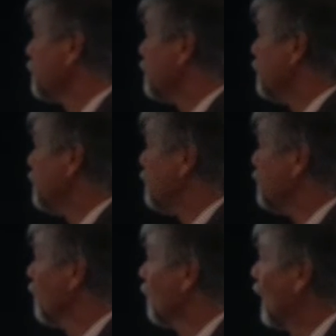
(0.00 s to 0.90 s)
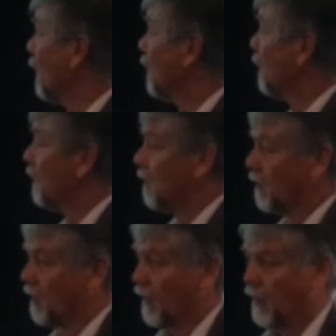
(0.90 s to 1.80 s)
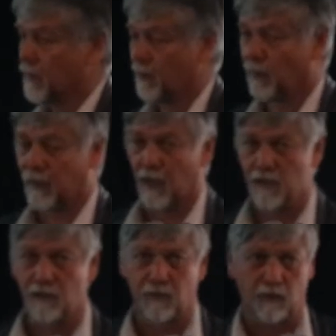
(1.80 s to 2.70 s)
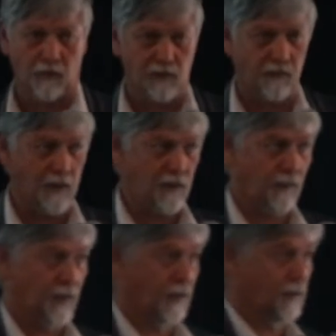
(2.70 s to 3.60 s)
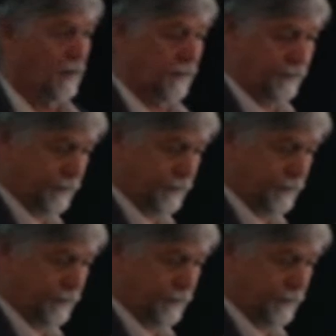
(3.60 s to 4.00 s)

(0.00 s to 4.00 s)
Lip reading: It has implications for conservation because